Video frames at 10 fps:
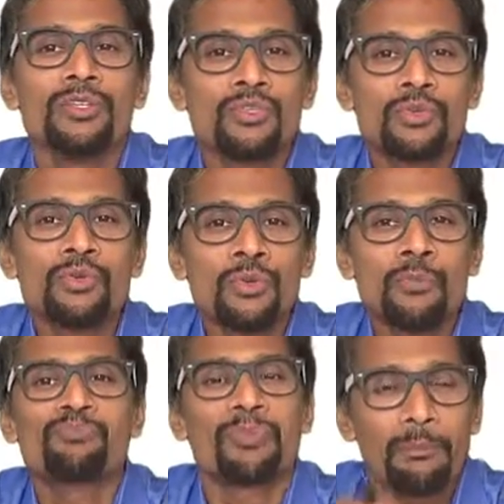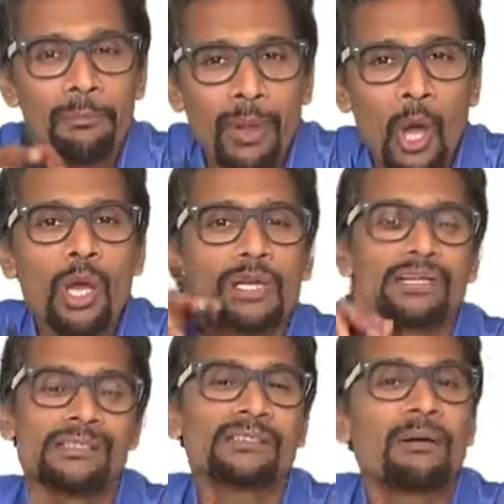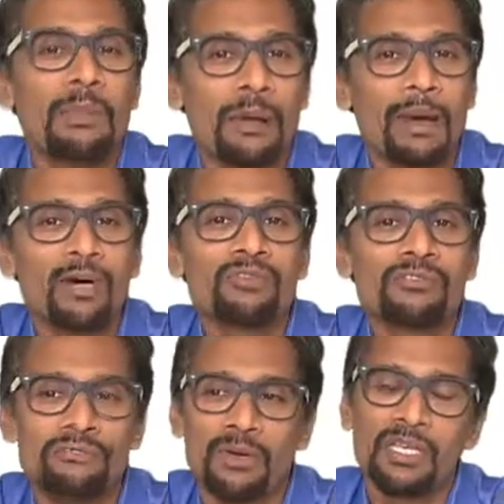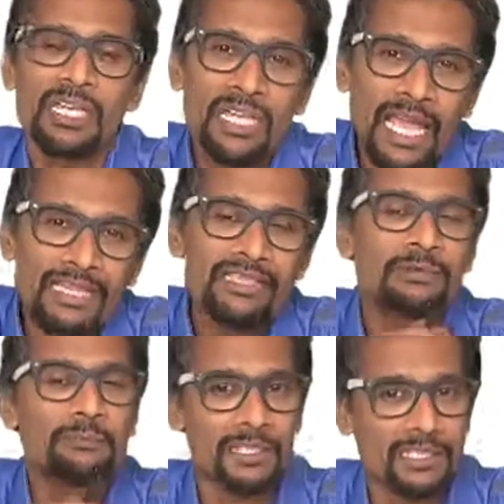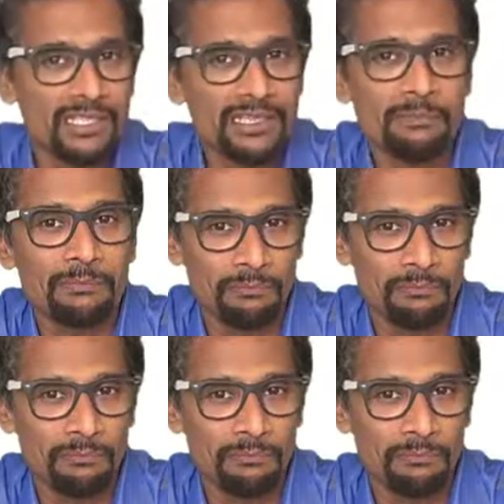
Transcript: to block some amount of money at a particular